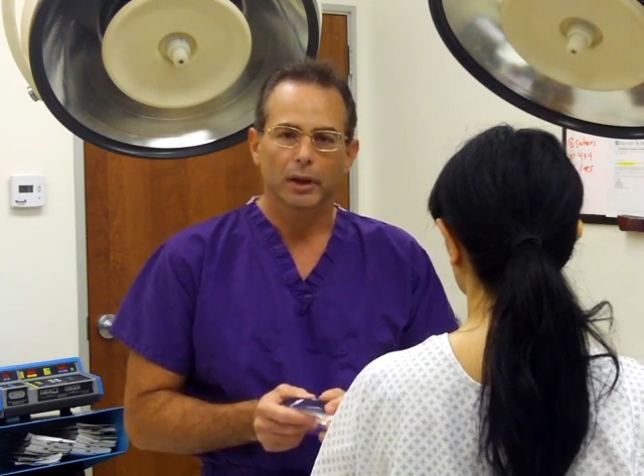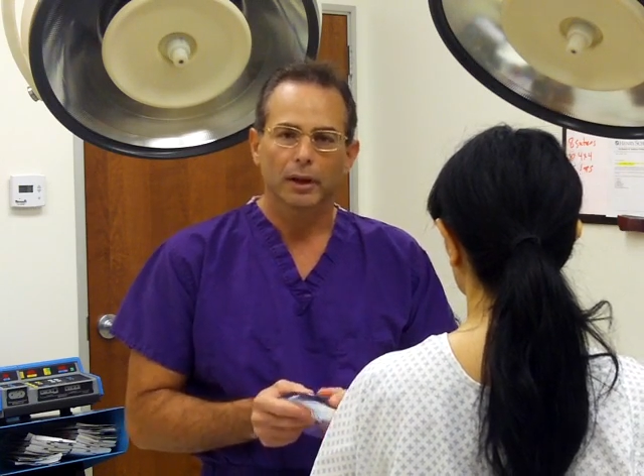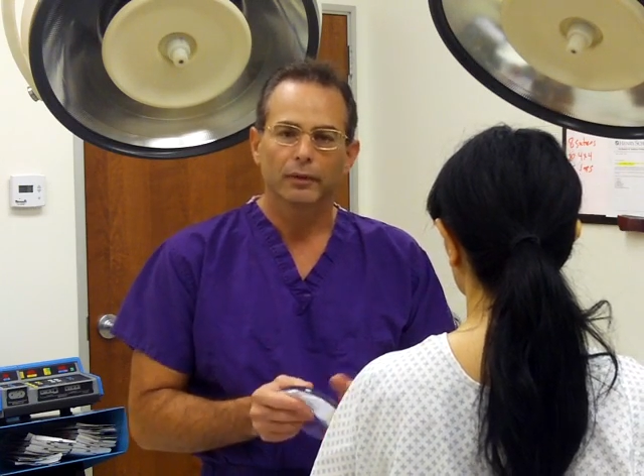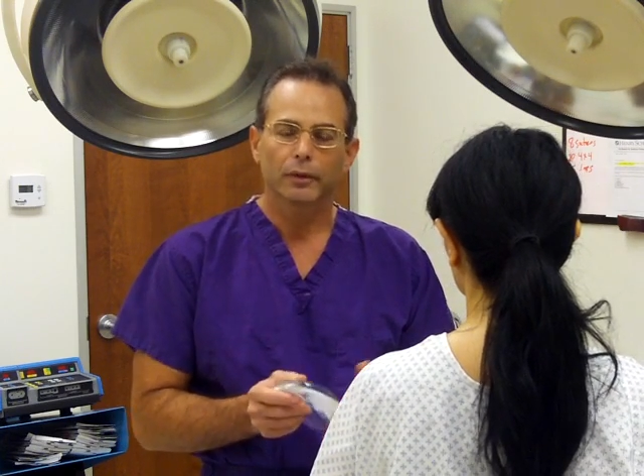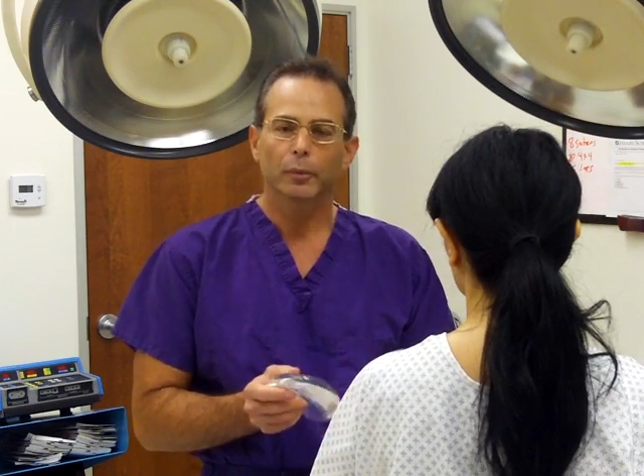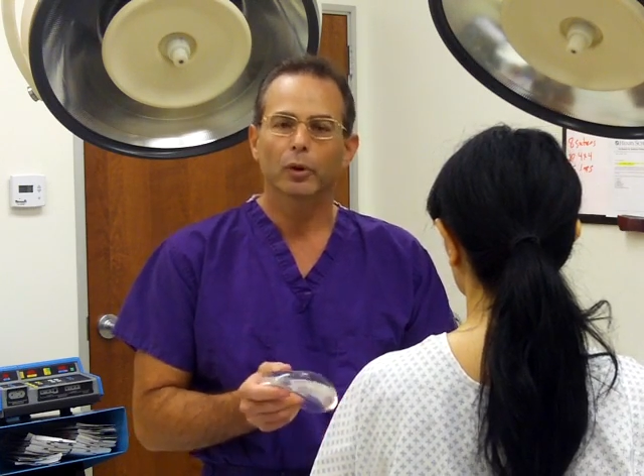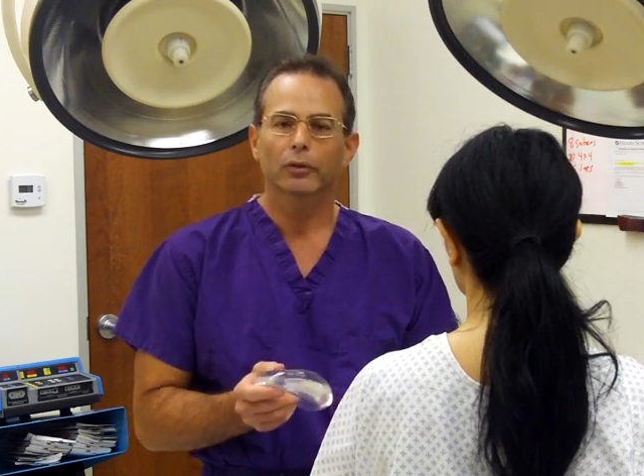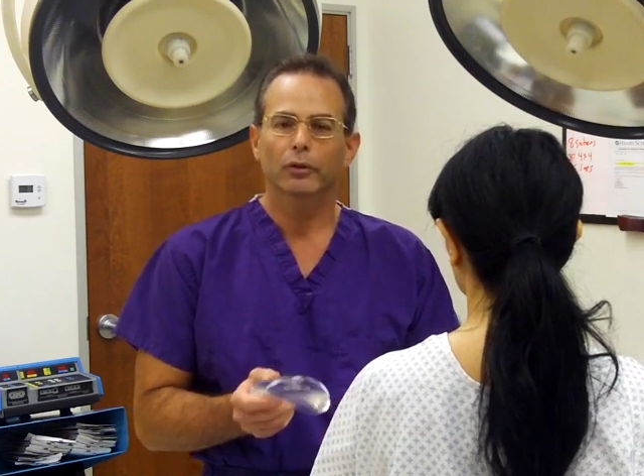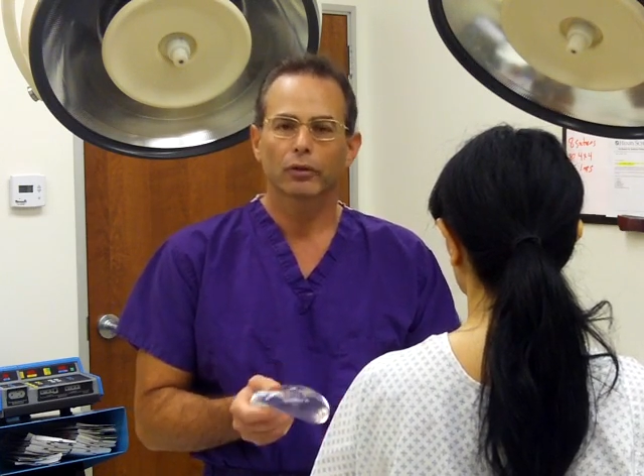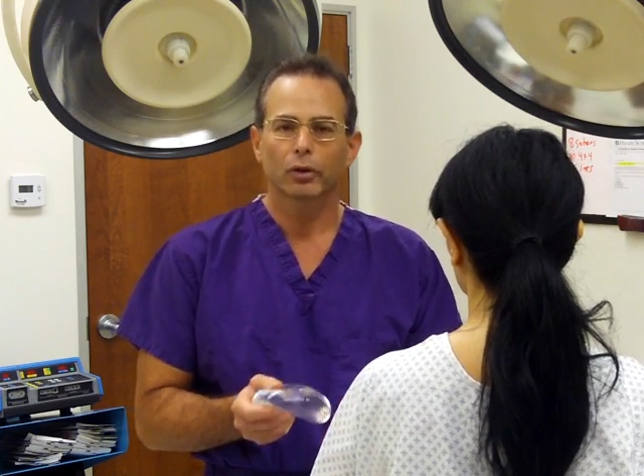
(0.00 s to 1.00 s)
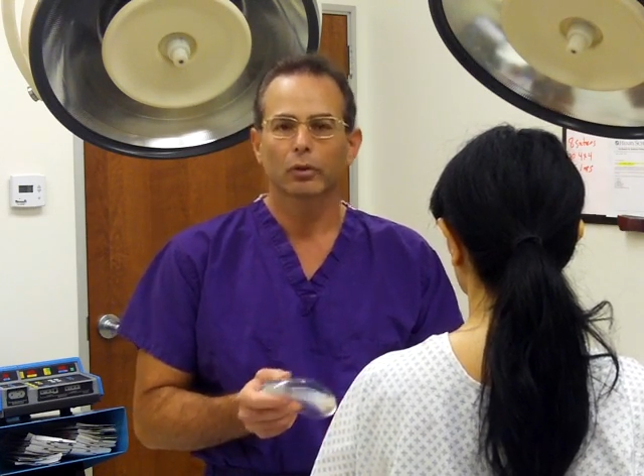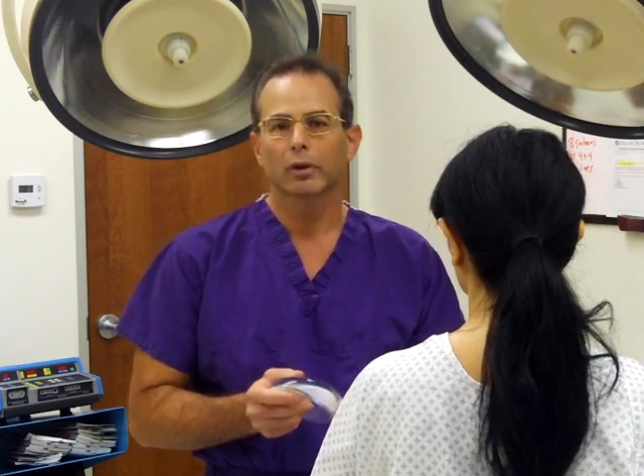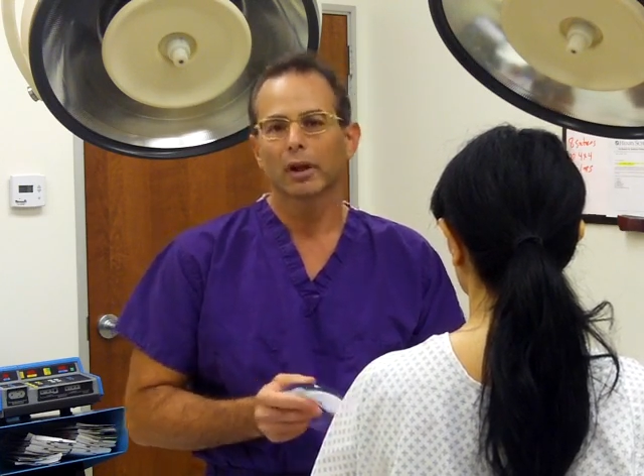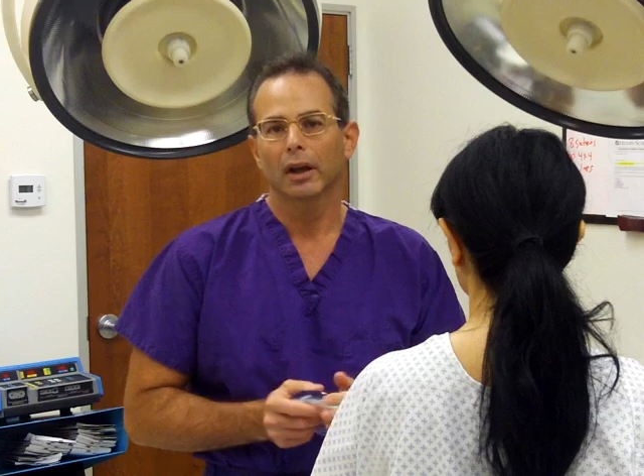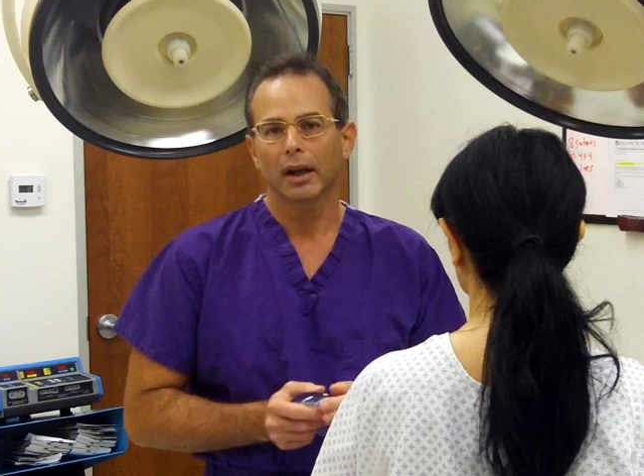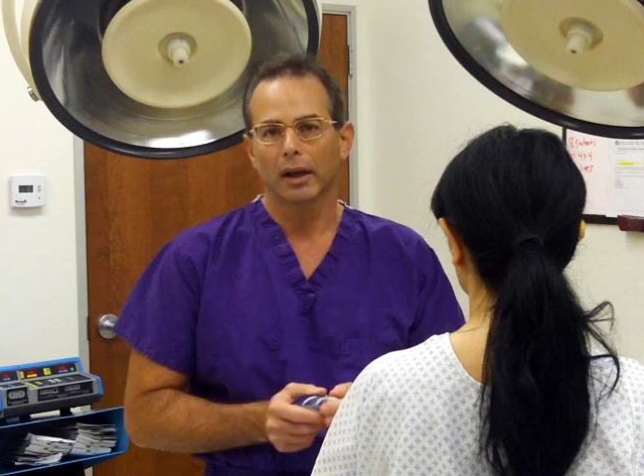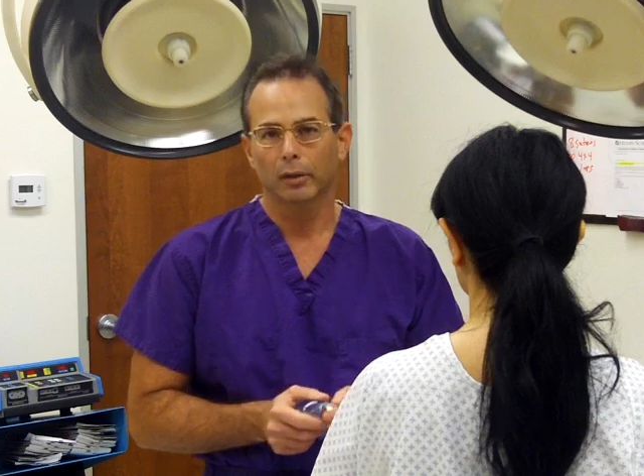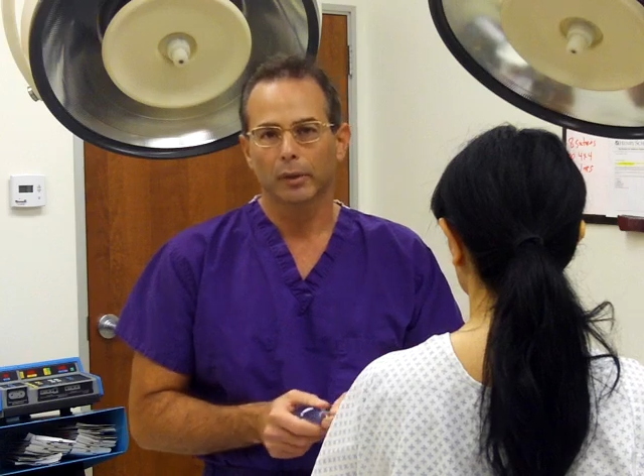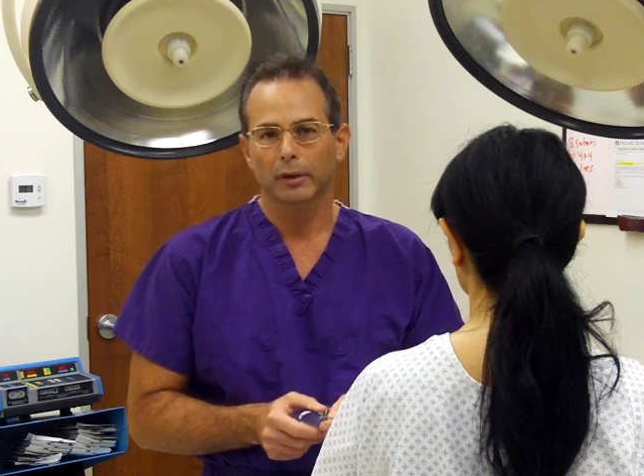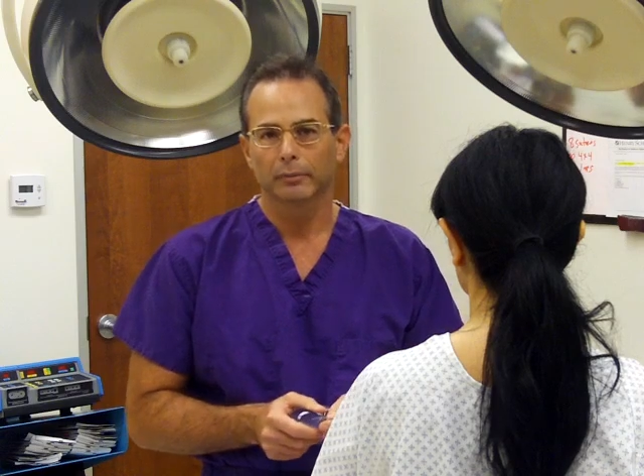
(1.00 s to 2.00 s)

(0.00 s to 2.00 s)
is the person's own anatomy.